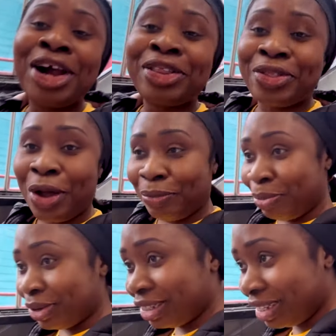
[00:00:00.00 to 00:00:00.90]
Not
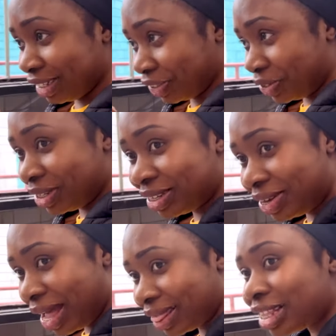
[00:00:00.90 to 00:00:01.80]
bus station.
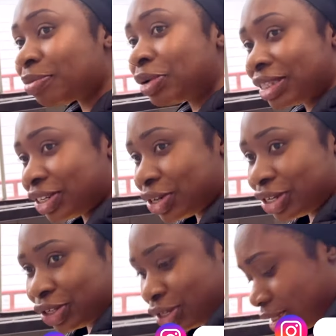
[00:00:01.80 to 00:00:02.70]
So I think the bus station
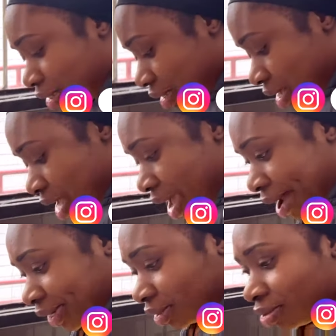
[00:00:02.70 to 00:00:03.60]
is just
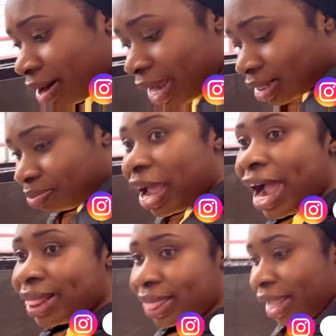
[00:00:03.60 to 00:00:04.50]
right
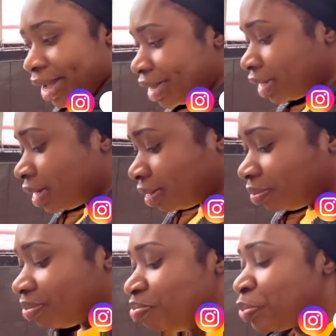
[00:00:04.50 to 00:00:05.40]
behind there.
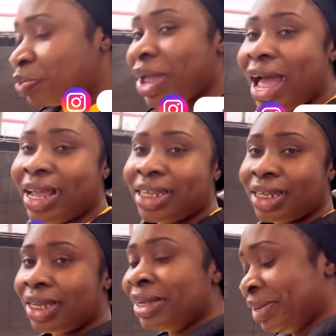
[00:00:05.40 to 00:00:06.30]
I
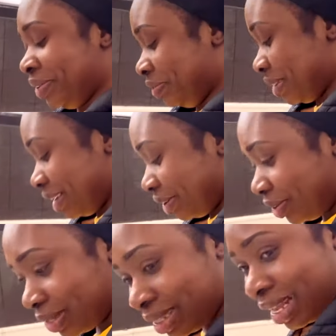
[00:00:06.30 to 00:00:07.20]

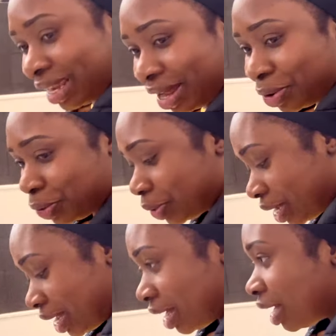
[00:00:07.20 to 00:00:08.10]
got Stella. Oh,
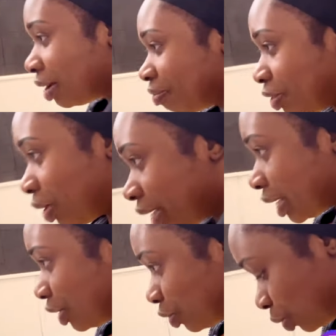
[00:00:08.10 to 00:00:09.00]

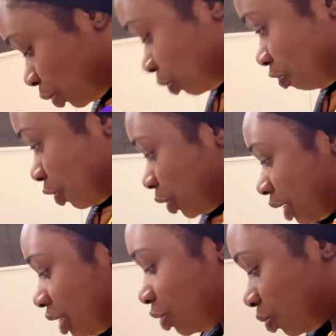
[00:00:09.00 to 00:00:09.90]
vlogging. Oh,
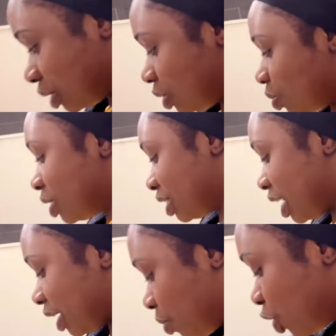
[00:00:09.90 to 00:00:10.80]
vlogging. Oh, this was
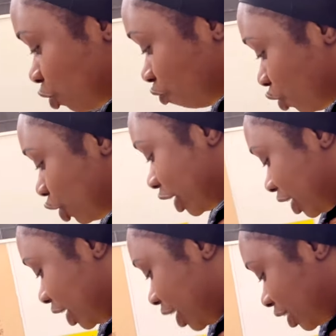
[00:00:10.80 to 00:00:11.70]
like when you're
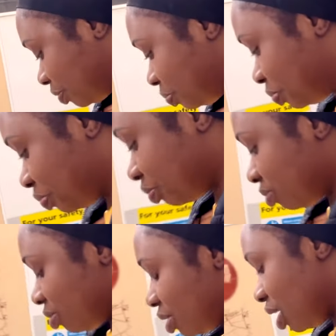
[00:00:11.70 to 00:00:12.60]
vlogging and
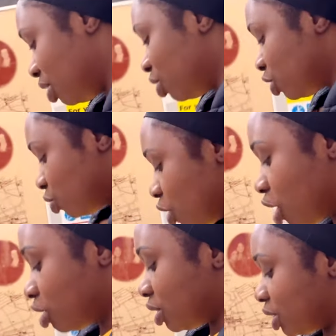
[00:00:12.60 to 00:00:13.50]
you know, you will not
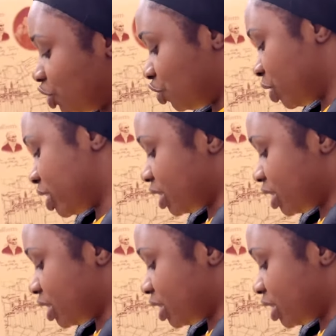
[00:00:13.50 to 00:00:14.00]
concentrate.